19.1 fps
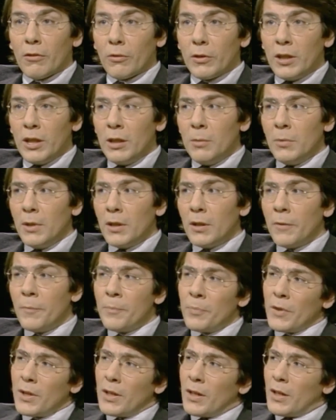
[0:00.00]
leukemia.
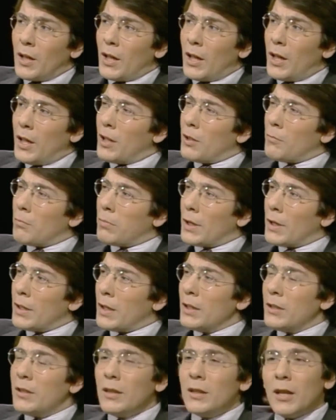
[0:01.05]
And by
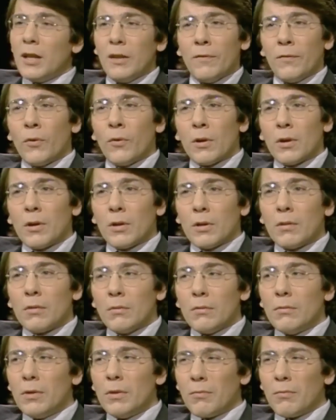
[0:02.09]
1984,
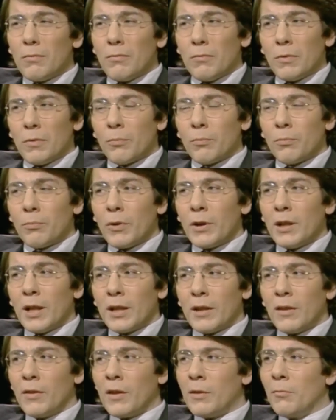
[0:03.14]
it's pretty
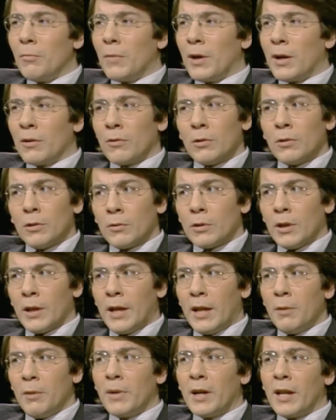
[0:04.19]
likely that monoclonal
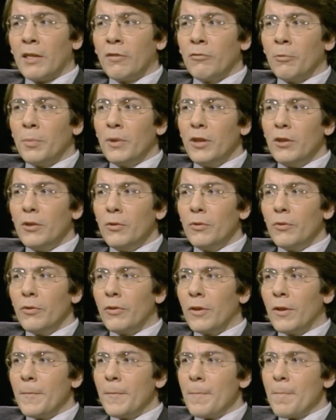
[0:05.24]
antibodies will be
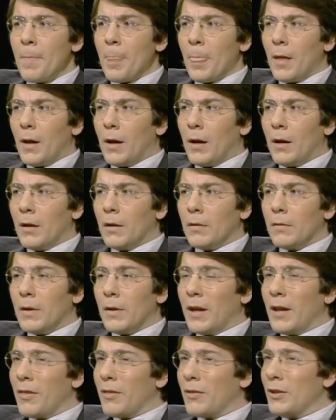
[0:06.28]
used
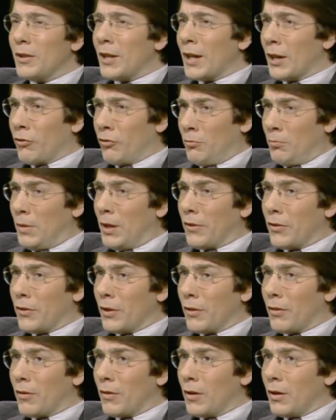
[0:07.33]
as detection
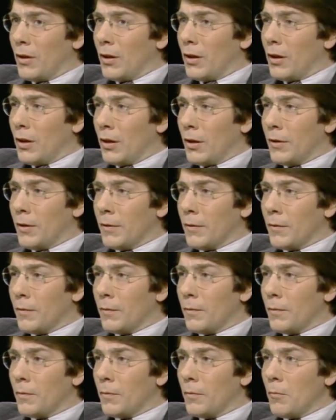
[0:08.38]
methods.
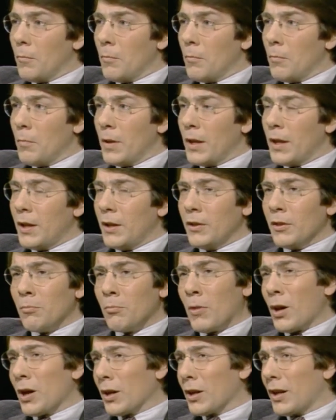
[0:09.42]
Hitting the
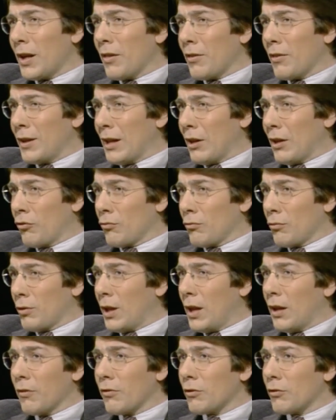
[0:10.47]
market as an actual
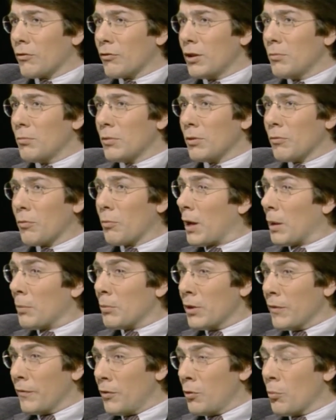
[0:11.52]
cancer treatment, it's
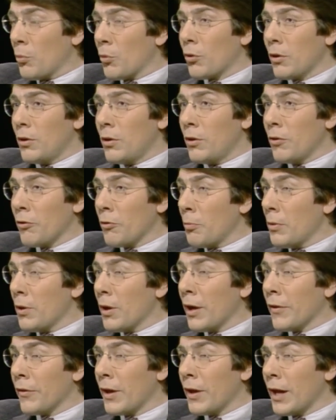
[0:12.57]
probably a few more years
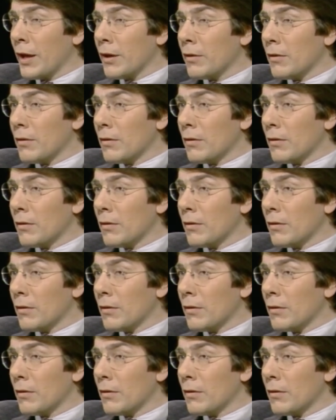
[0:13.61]
beyond that.